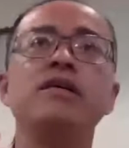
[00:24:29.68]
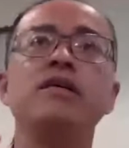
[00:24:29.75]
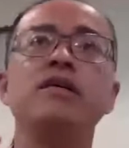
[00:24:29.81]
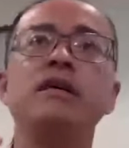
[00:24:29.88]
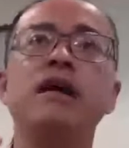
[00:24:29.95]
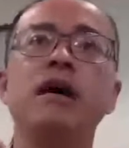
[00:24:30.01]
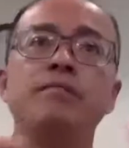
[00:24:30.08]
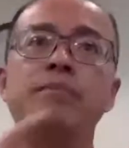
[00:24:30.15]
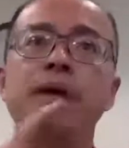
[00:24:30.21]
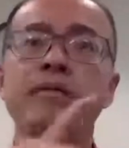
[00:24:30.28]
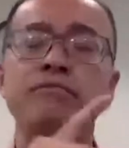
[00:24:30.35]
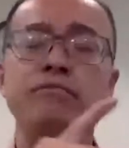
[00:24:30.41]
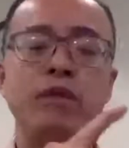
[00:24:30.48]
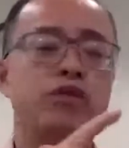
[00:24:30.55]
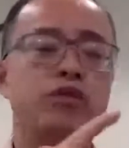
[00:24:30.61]

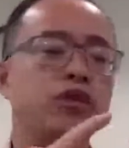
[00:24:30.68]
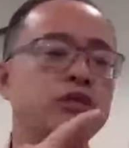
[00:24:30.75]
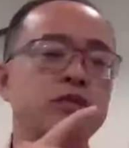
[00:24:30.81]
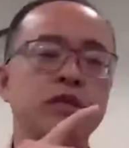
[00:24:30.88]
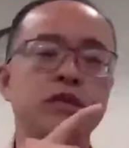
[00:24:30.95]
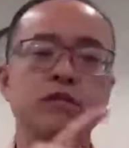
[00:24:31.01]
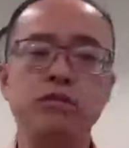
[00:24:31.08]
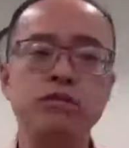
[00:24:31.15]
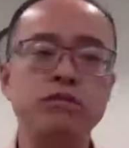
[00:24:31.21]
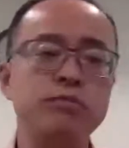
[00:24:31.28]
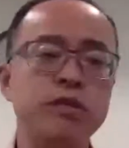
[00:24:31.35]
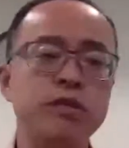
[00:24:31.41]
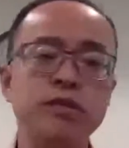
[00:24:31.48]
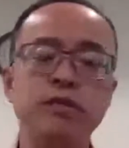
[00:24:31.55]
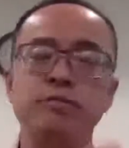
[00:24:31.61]
by adjusting
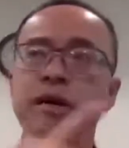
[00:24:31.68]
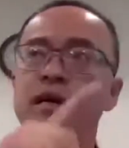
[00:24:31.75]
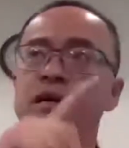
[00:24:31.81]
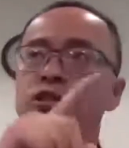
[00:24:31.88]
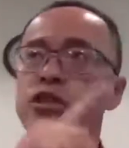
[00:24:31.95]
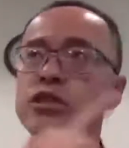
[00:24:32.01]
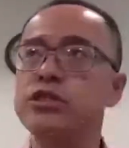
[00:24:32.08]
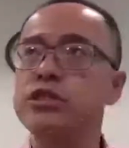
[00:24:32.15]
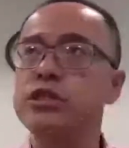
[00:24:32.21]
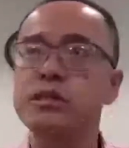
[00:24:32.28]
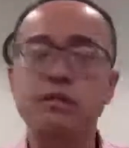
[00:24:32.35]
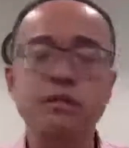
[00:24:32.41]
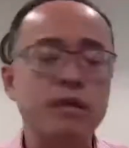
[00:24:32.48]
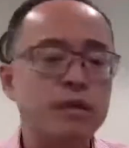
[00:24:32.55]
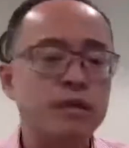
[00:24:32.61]
lumens, by
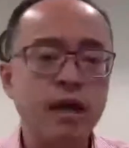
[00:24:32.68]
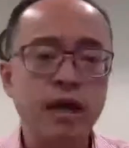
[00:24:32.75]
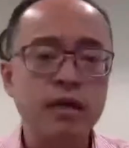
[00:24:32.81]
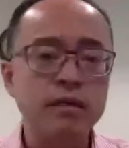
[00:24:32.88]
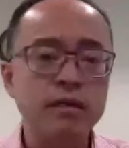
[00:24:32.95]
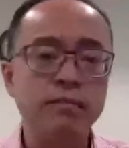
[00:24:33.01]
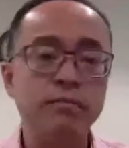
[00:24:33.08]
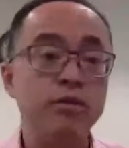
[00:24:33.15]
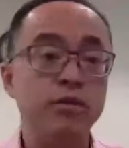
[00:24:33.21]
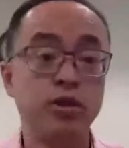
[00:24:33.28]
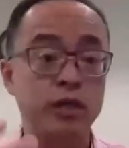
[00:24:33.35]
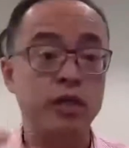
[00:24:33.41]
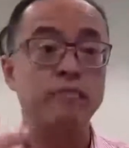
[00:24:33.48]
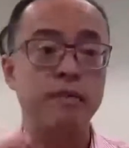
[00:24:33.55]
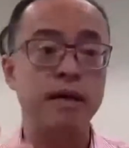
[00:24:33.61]
adjusting color temperature,
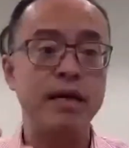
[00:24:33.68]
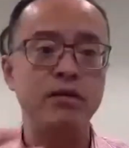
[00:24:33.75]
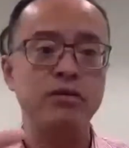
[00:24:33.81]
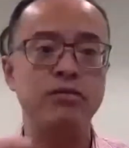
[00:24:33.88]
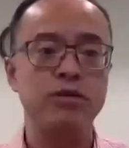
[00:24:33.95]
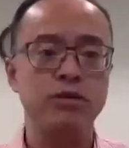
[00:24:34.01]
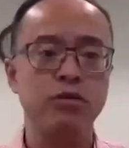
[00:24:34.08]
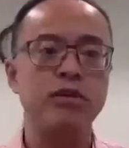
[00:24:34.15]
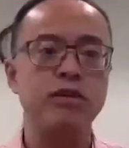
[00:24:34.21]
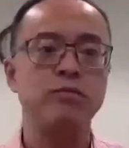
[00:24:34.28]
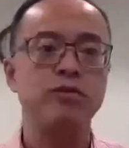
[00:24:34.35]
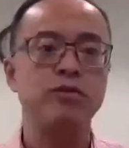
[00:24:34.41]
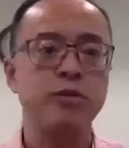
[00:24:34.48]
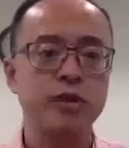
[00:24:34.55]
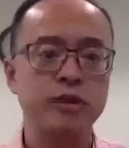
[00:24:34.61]
can make you so much
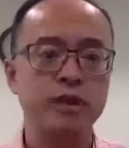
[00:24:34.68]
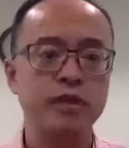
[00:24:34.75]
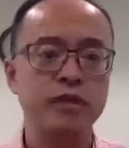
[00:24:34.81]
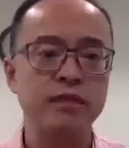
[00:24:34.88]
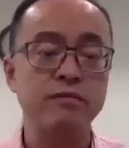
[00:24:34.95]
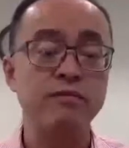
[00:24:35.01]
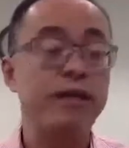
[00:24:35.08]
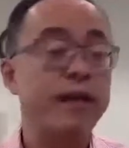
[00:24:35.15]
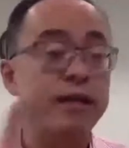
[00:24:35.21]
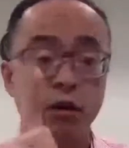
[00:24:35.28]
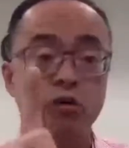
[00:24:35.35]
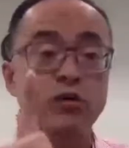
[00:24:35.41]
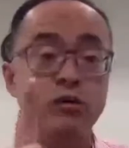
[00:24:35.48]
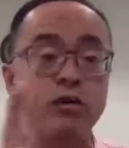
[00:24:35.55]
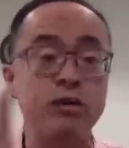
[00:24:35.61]
more productive and
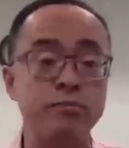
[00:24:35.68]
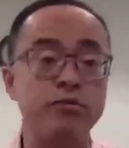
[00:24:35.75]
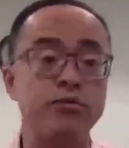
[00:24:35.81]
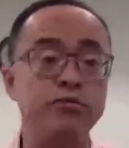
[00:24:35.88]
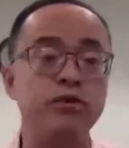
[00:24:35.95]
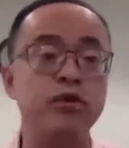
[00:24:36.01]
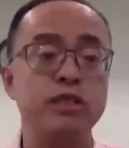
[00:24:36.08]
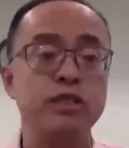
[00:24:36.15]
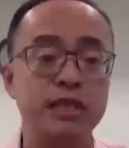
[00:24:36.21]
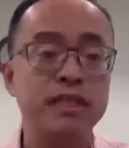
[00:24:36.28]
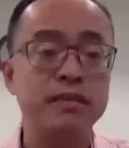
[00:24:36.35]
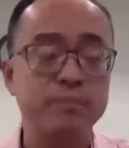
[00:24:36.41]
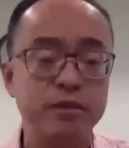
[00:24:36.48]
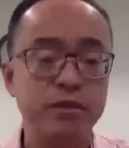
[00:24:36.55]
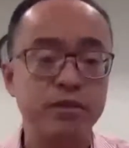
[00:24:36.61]
also improve your
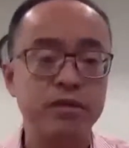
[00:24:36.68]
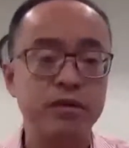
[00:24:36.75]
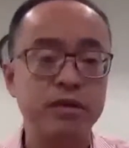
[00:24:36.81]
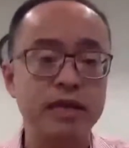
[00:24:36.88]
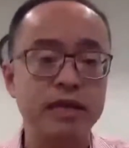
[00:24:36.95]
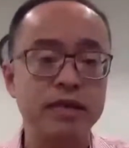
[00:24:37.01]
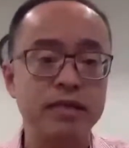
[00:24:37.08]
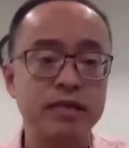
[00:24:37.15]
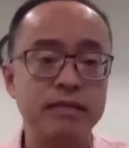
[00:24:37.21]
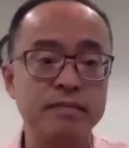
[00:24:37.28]
sleep during the night.